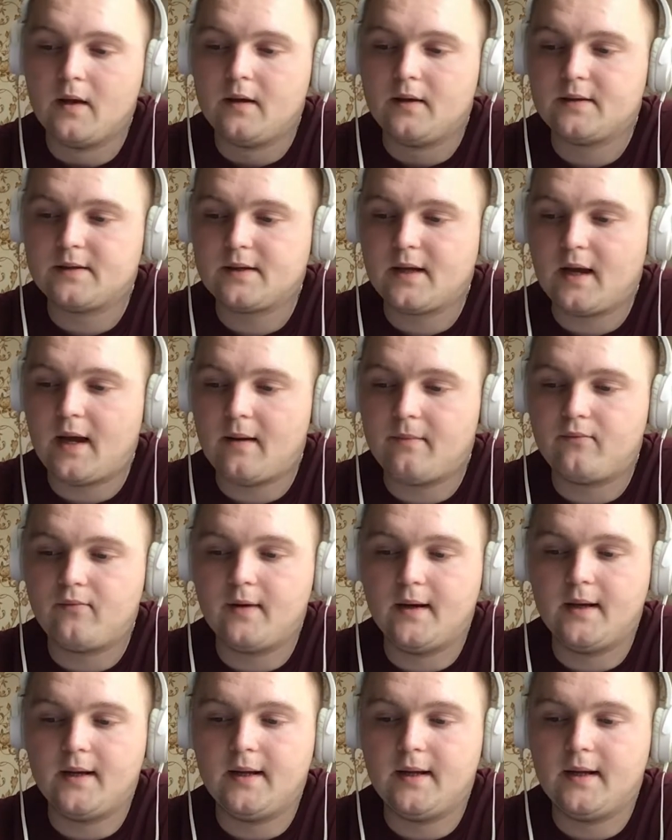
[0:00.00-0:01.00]
Skype
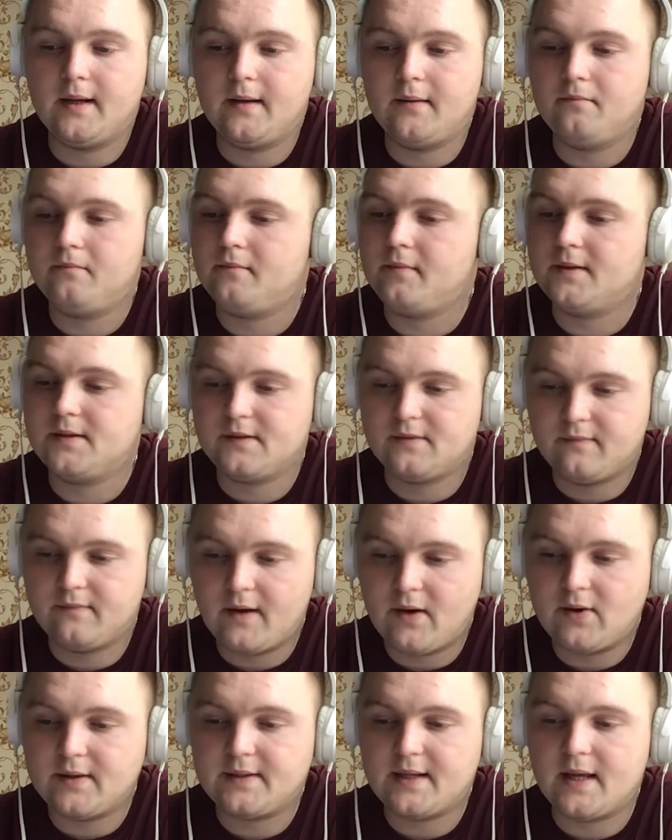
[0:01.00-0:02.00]
really is
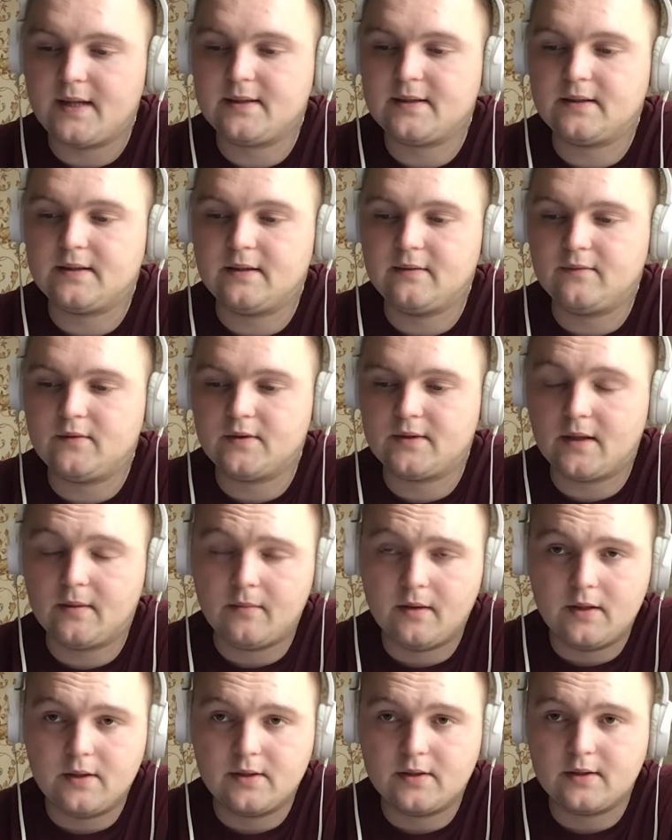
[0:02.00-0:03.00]
very sensitive to
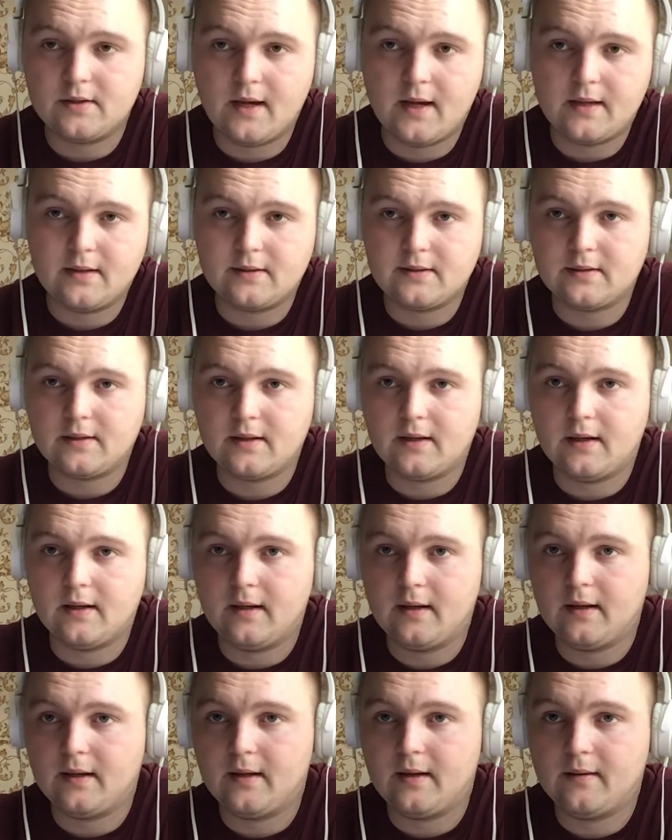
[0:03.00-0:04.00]
some internet,
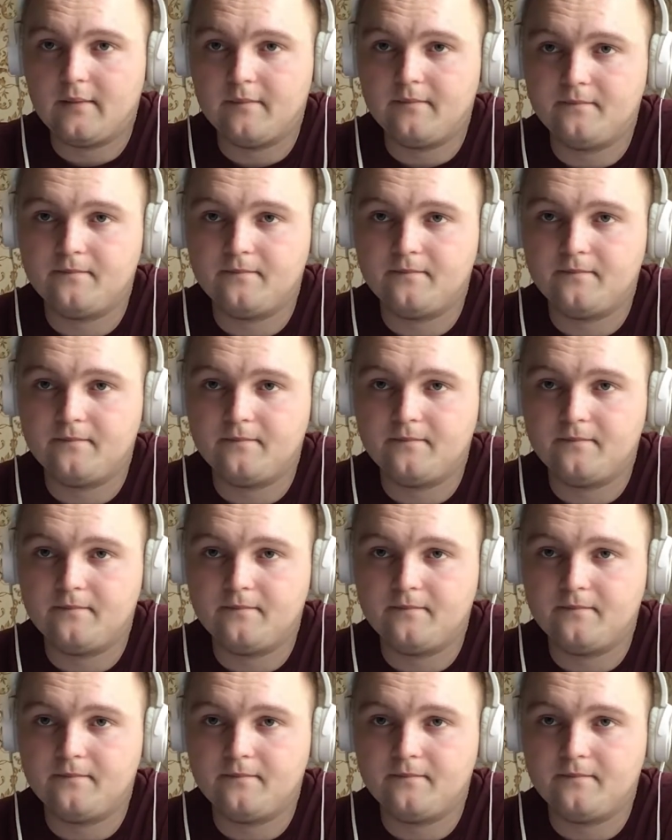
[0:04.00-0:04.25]
let's